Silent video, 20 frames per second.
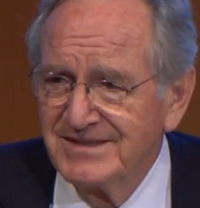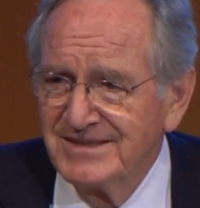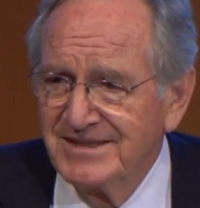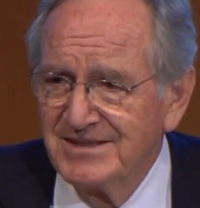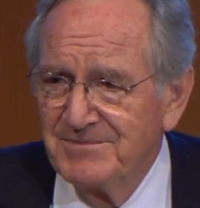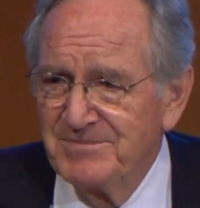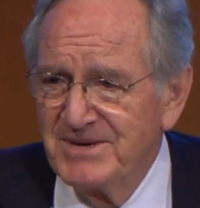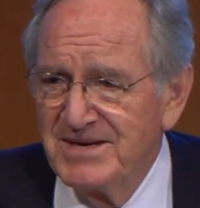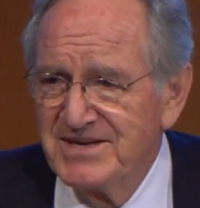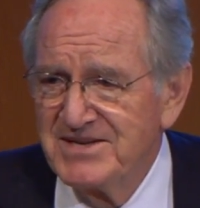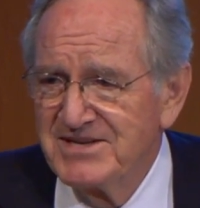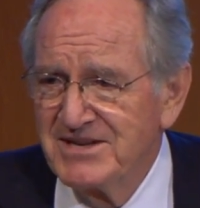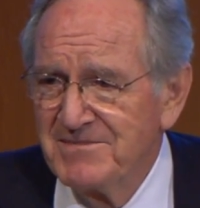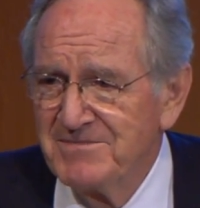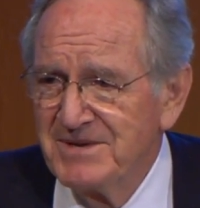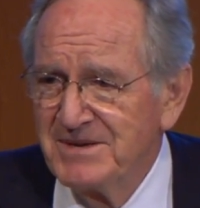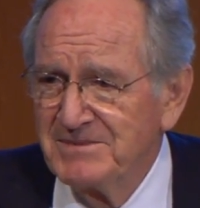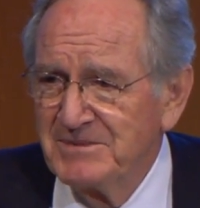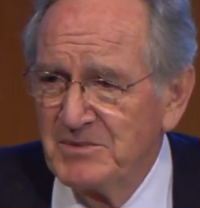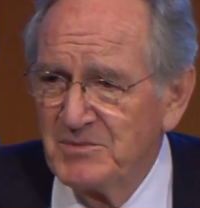get paid
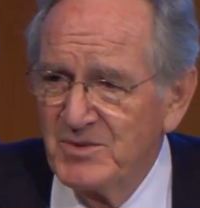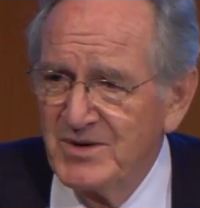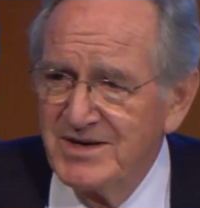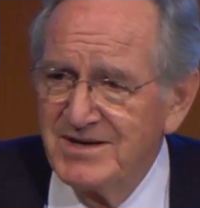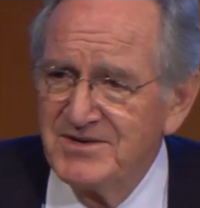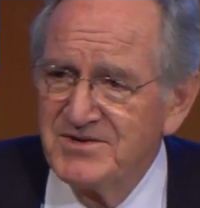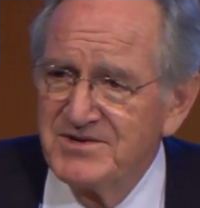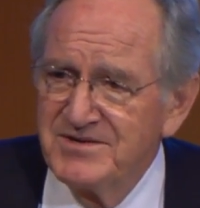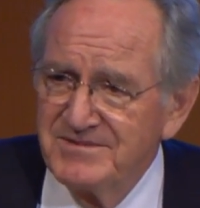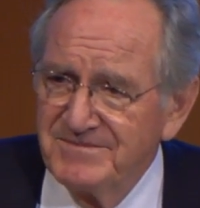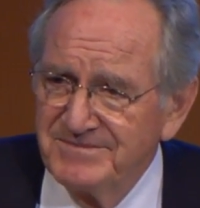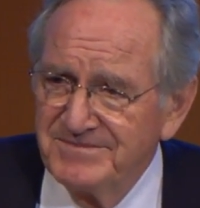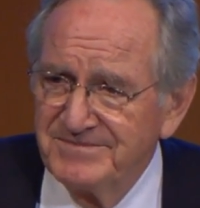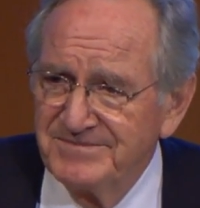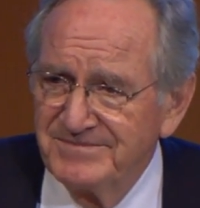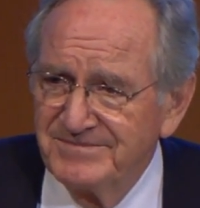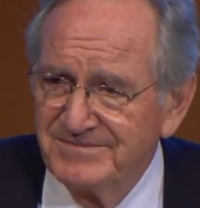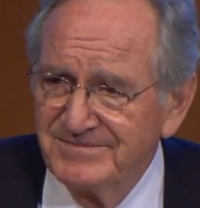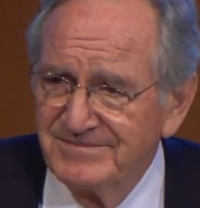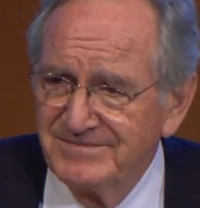sub-minimum wage,
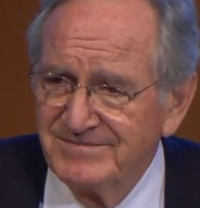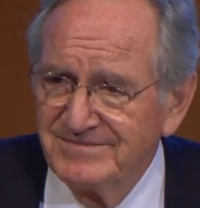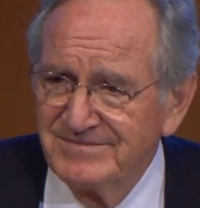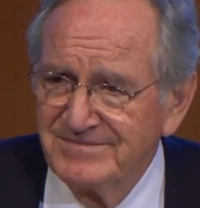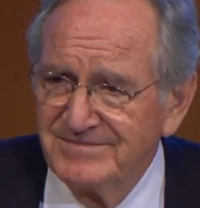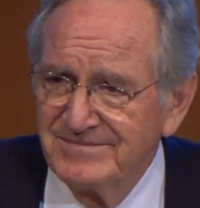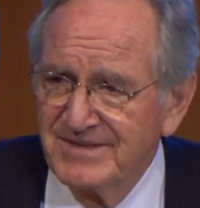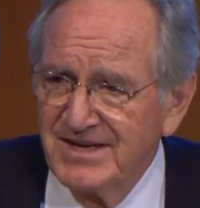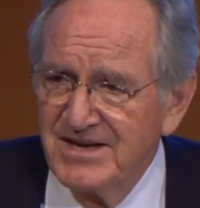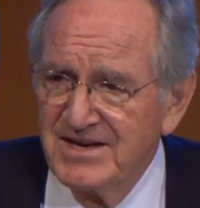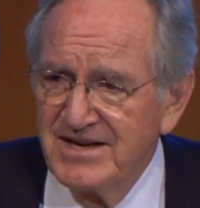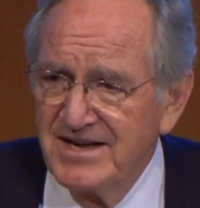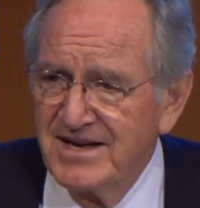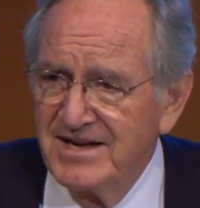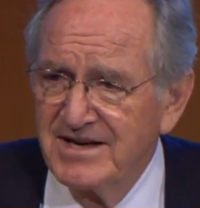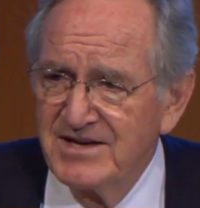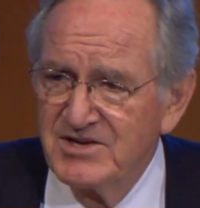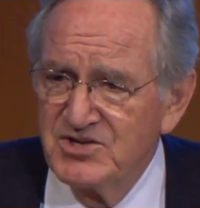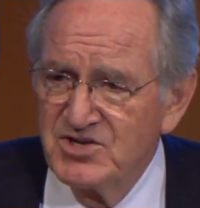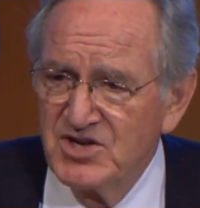
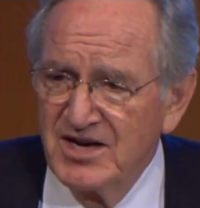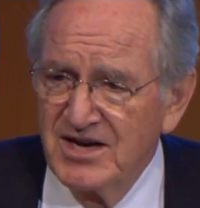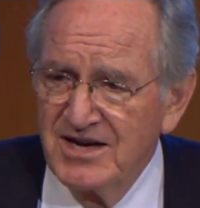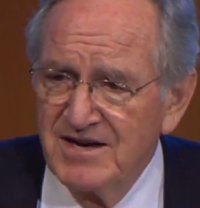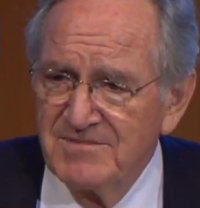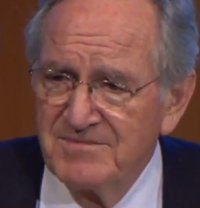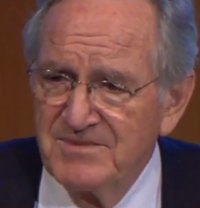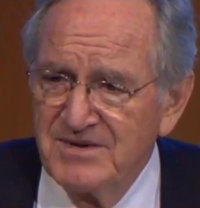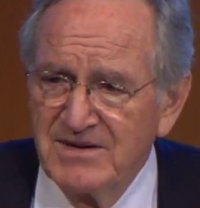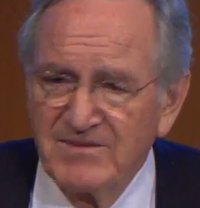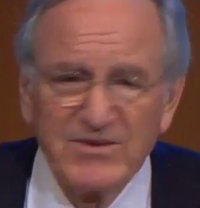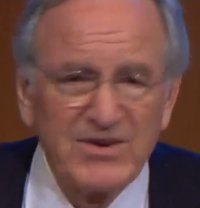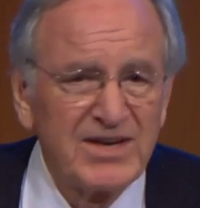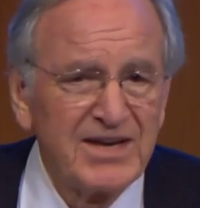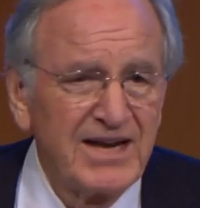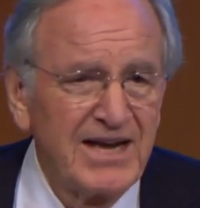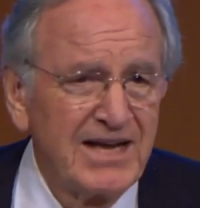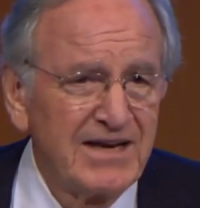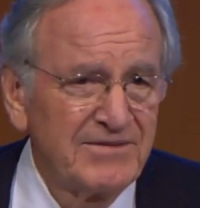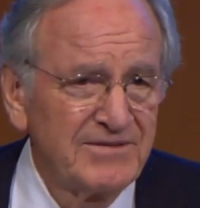dead-end job, never
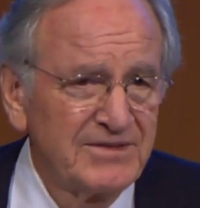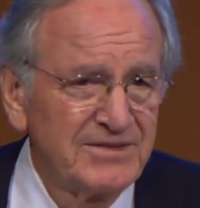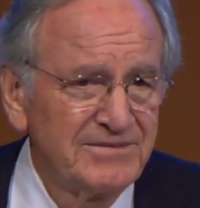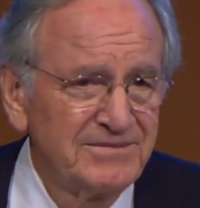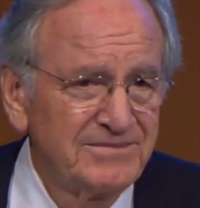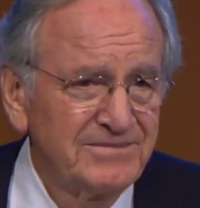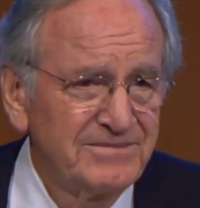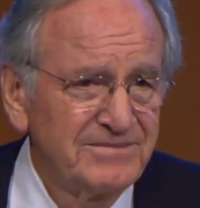get out of it.